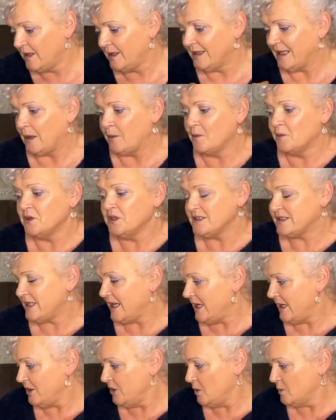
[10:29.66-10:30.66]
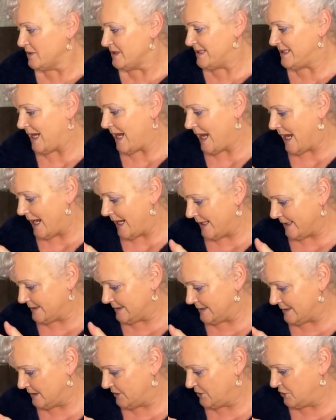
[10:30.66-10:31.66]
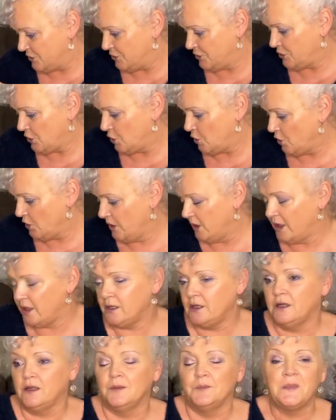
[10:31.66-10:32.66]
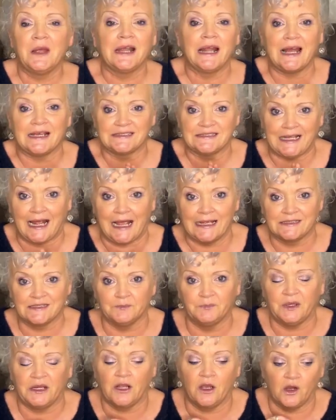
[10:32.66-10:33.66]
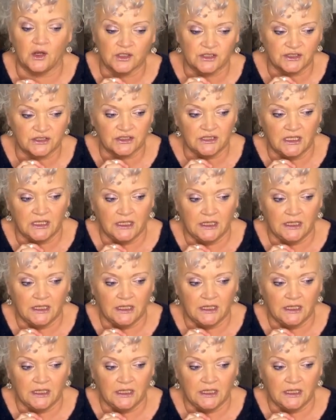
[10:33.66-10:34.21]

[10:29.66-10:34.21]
Now I'm going to take you upstairs to show you my last item, because